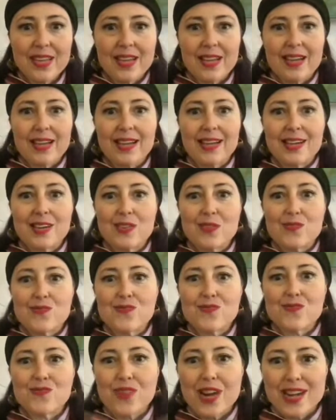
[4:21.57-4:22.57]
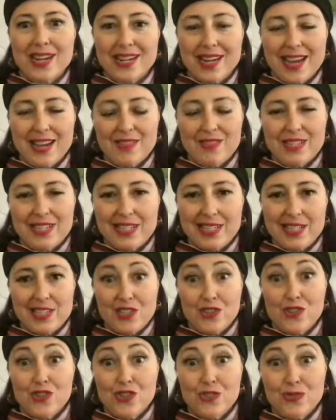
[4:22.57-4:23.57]
Uh, right now, it
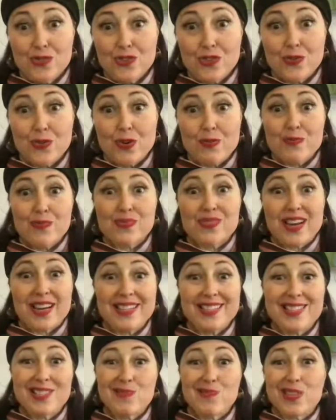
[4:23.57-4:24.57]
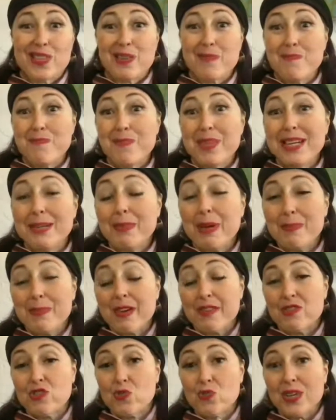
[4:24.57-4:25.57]
is a choose your own price with a minimum
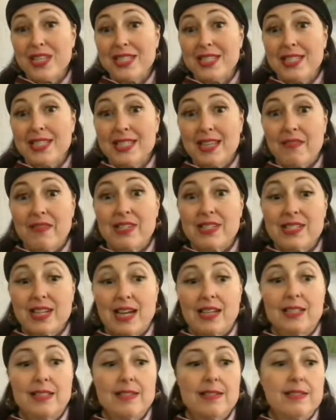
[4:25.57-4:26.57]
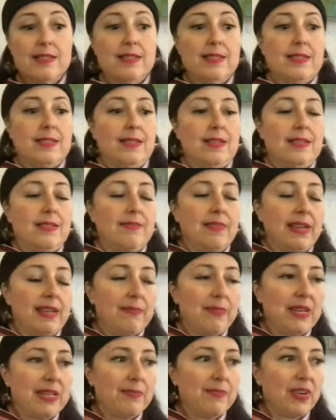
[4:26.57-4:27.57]
of $27. Uh, the
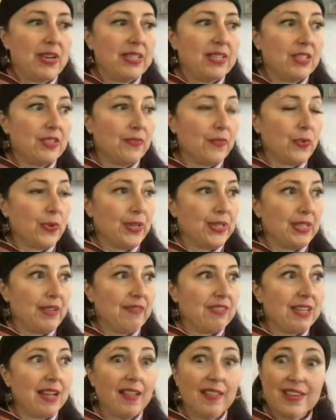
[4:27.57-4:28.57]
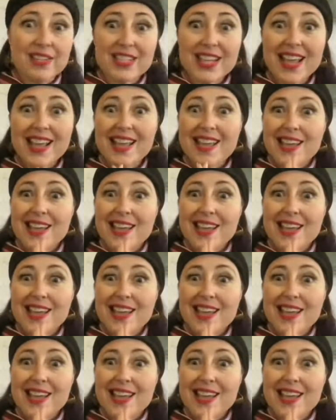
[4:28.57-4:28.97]
recommended price is $47.